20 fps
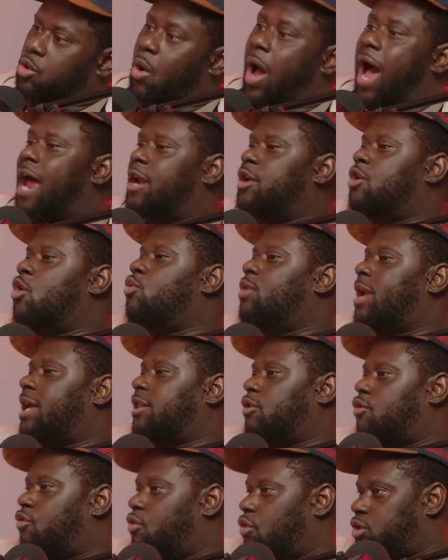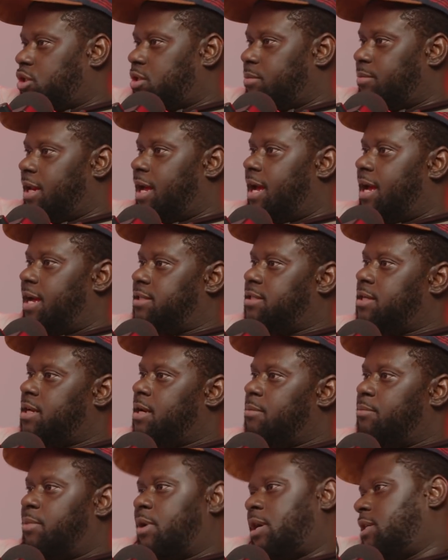I know not to cross them lines
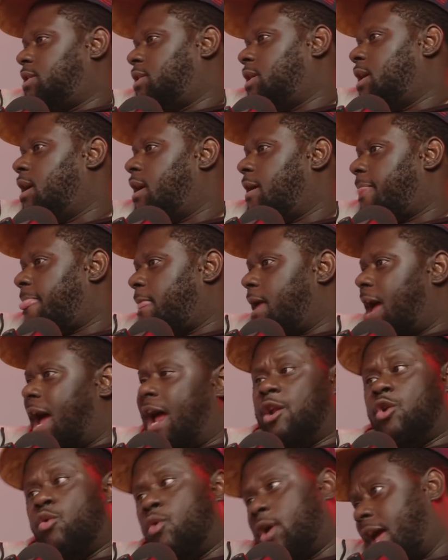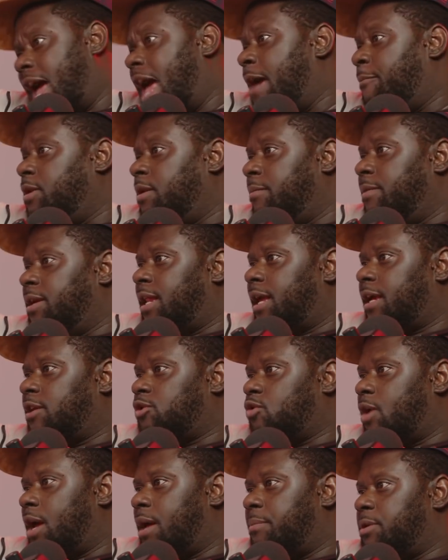because I know it can happen to me like it's
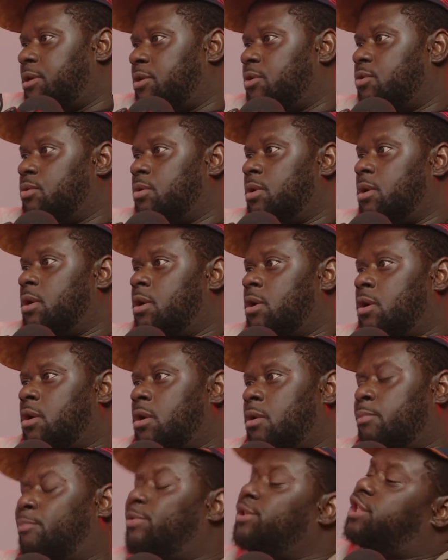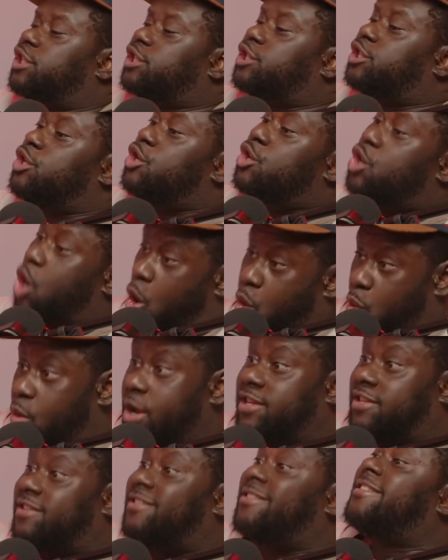gonna happen to you. But just know
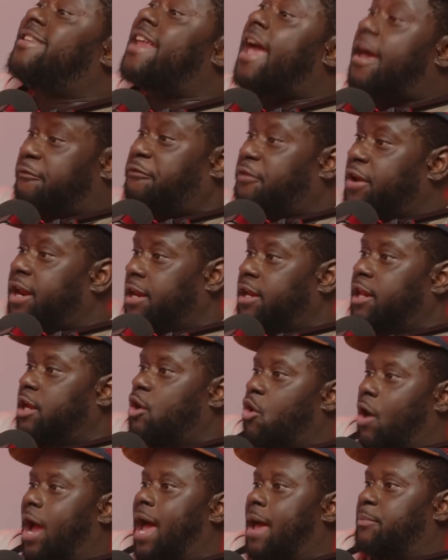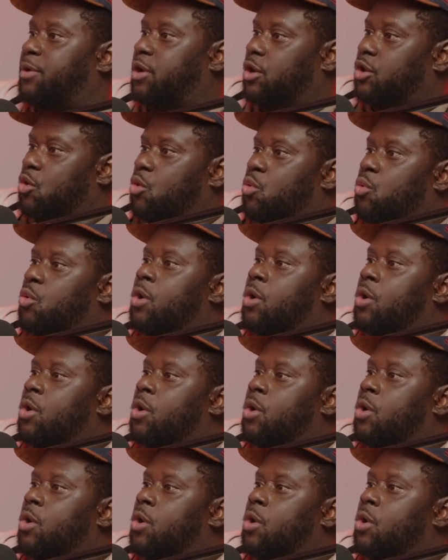it's definitely gonna happen to you,